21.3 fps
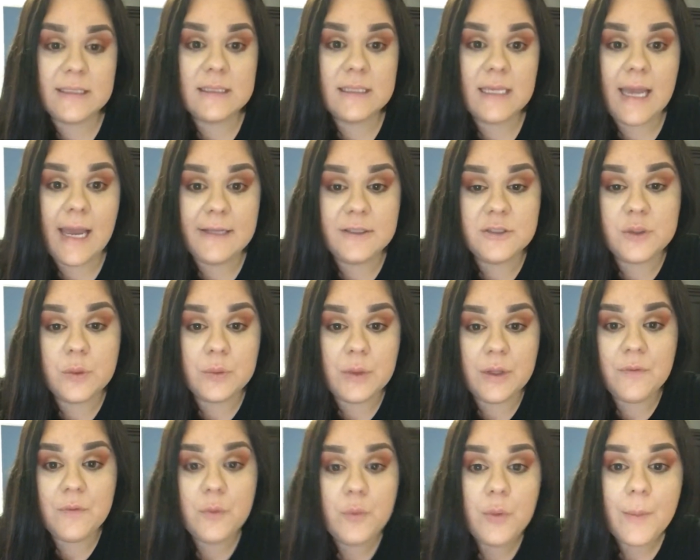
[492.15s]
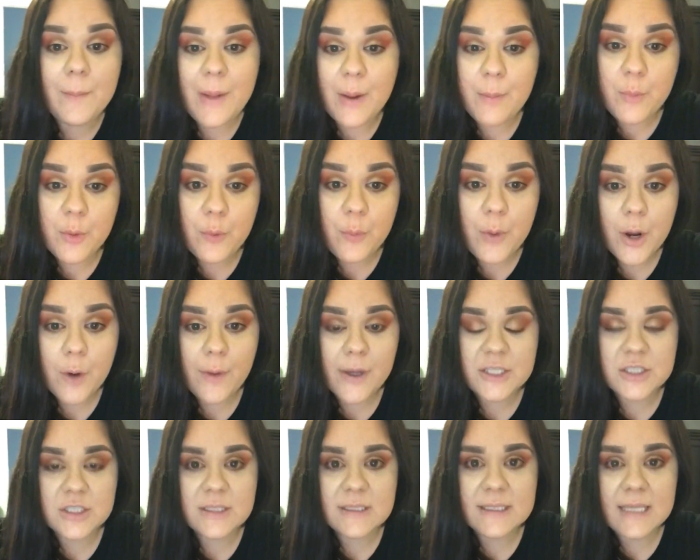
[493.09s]
Honestly, I don't even remember what
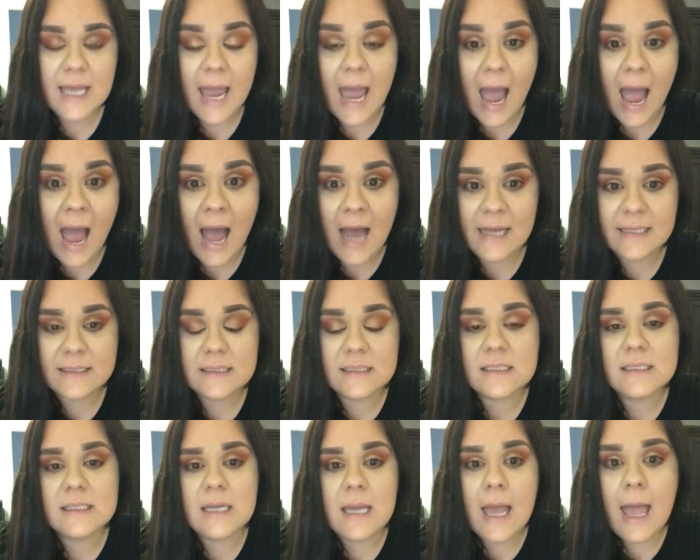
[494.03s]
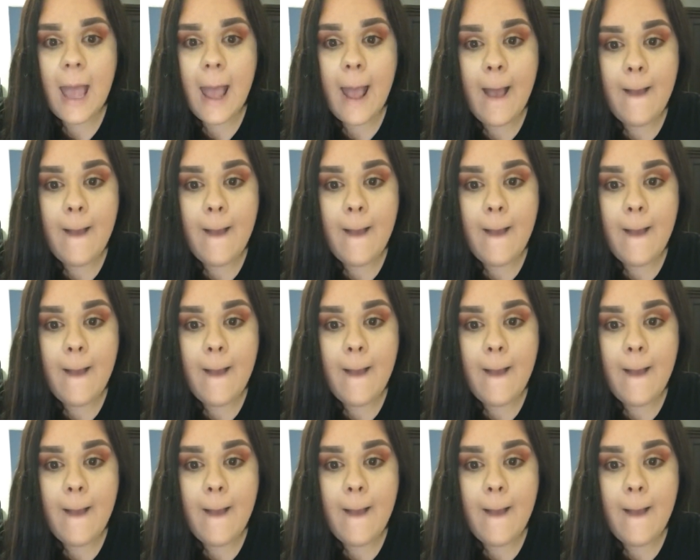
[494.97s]
questions I asked,